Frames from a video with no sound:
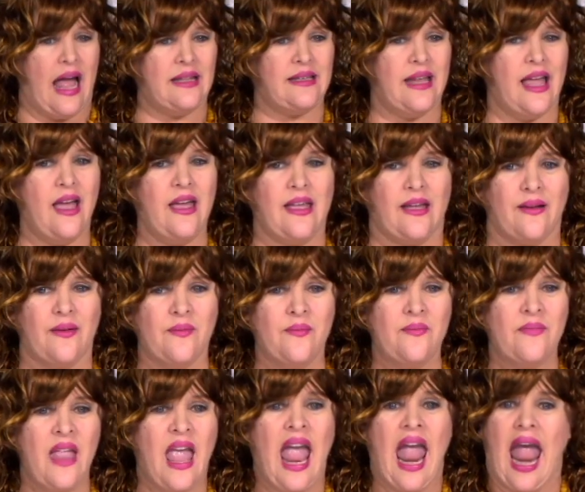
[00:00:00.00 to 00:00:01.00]
I tell you.
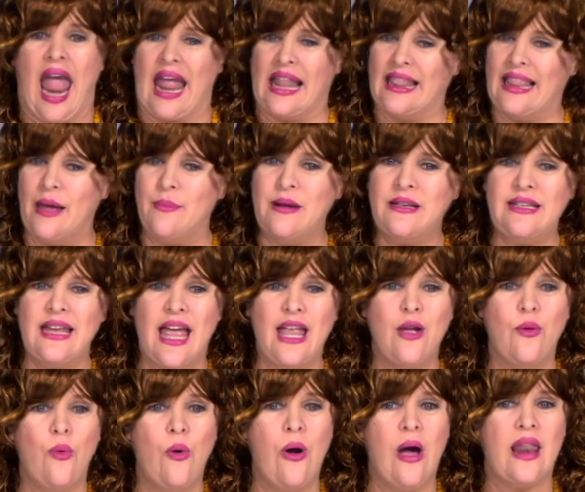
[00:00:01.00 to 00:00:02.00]
And let me tell
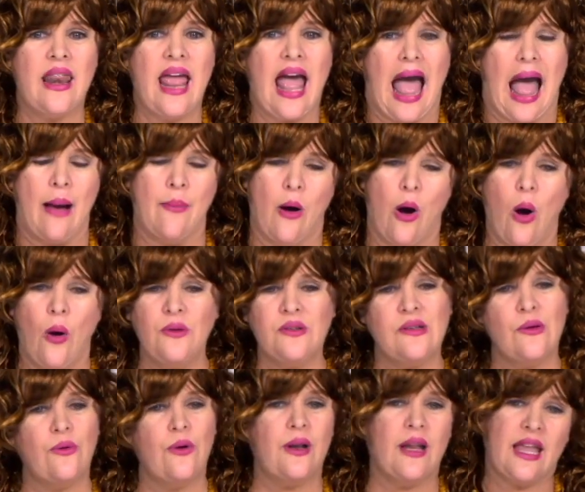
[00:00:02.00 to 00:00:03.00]
you what, I'm
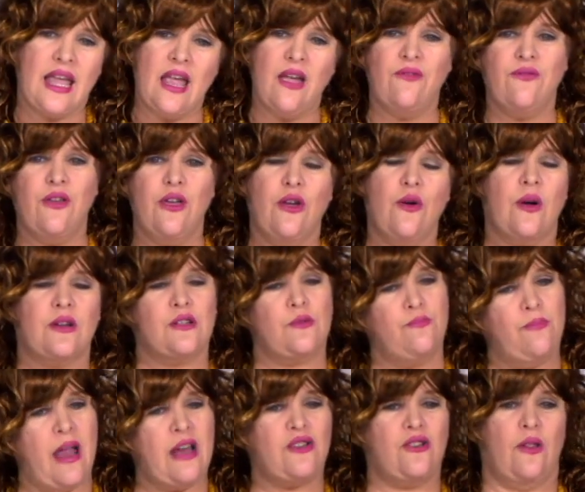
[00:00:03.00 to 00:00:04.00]
also going to give you a
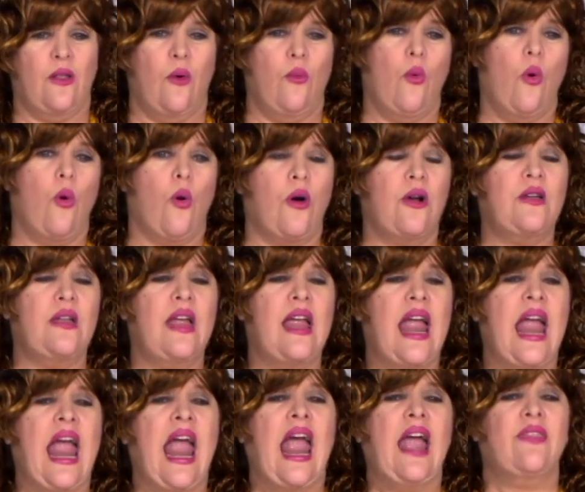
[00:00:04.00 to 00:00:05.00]
special award
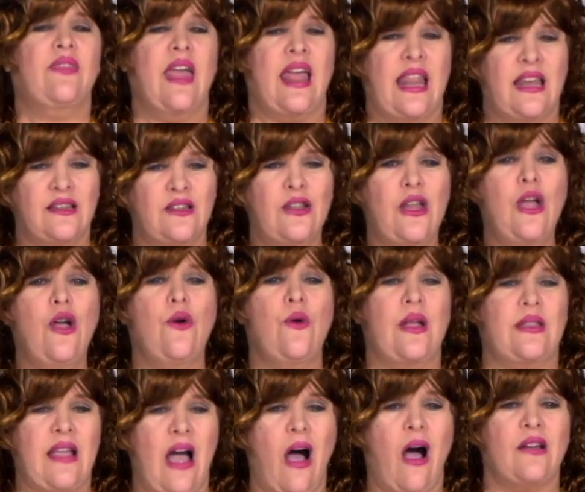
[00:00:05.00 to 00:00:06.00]
that is new
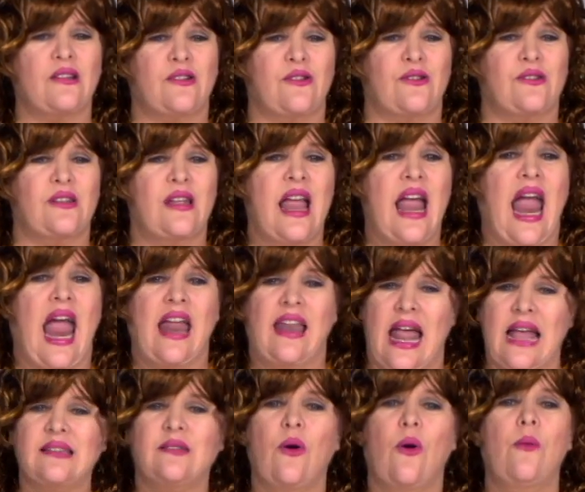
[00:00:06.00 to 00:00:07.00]
at the Oscars. And
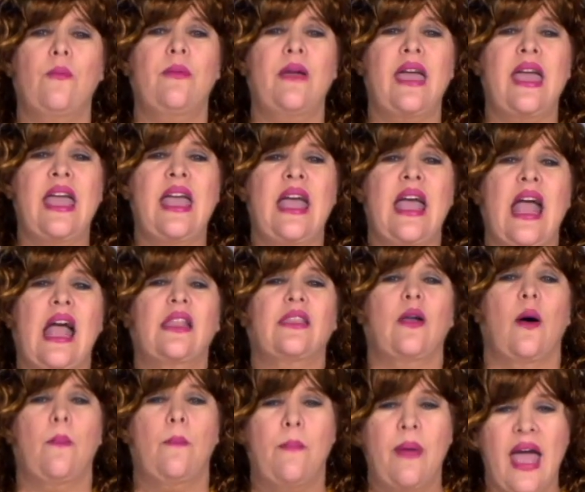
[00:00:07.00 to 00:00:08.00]
that's going to be
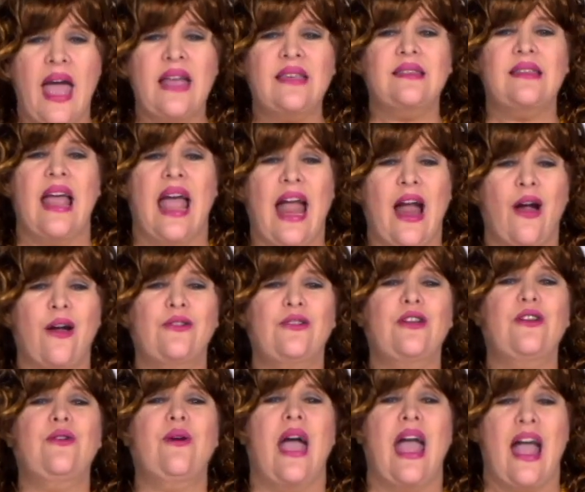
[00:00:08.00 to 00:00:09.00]
the best
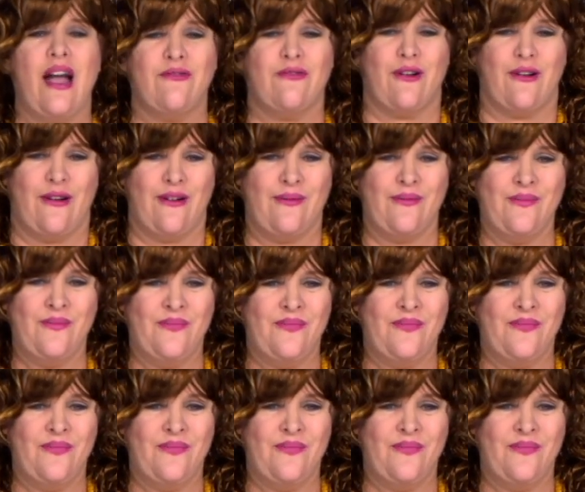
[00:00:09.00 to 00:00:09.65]
hairdo ever.